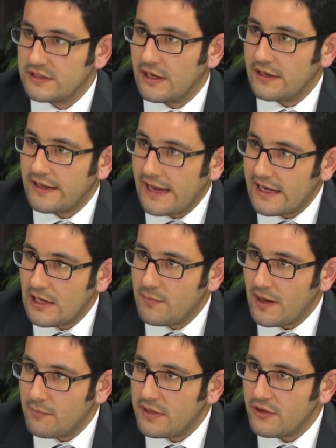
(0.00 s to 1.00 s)
KDP
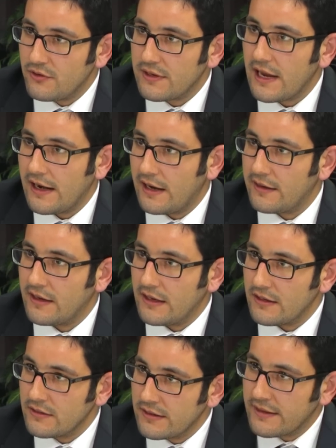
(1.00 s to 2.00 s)
and PUK. I
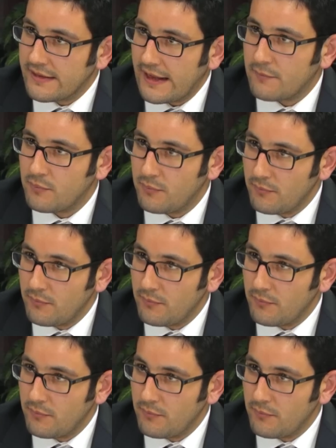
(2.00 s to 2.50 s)
think that,